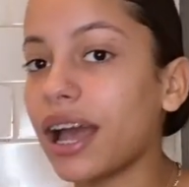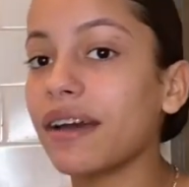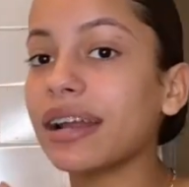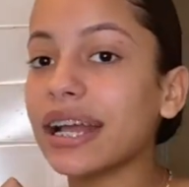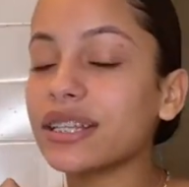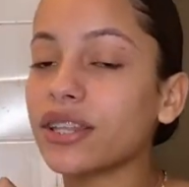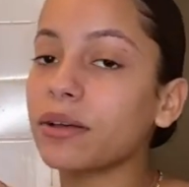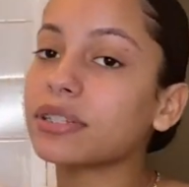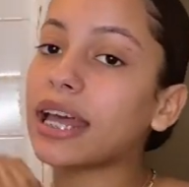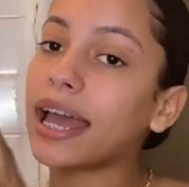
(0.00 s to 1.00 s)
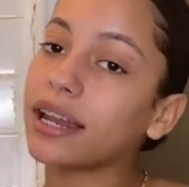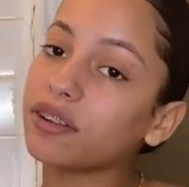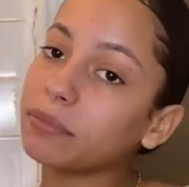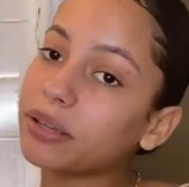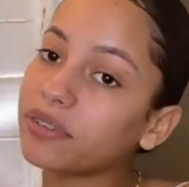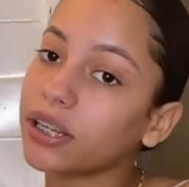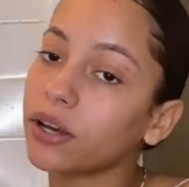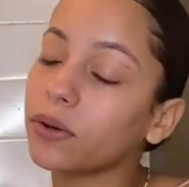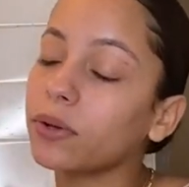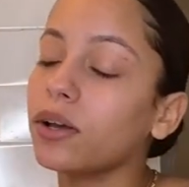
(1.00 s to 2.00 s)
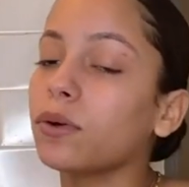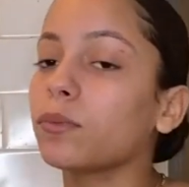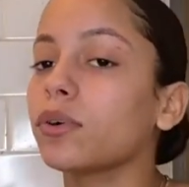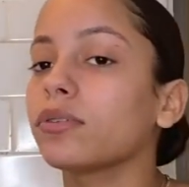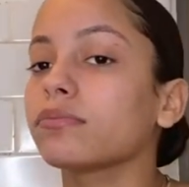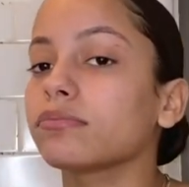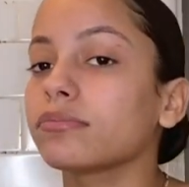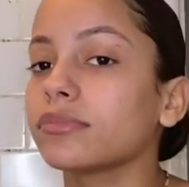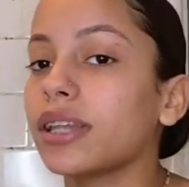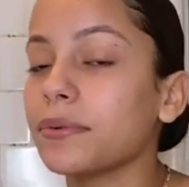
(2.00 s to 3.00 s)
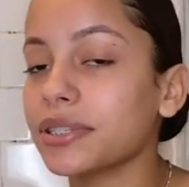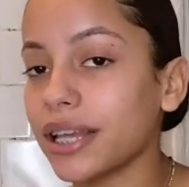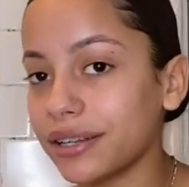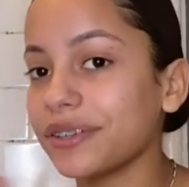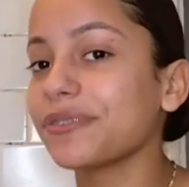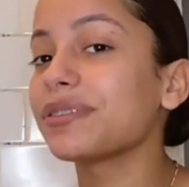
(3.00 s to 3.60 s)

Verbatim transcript: Alright guys, so that was the end of my video. Well, that was the end of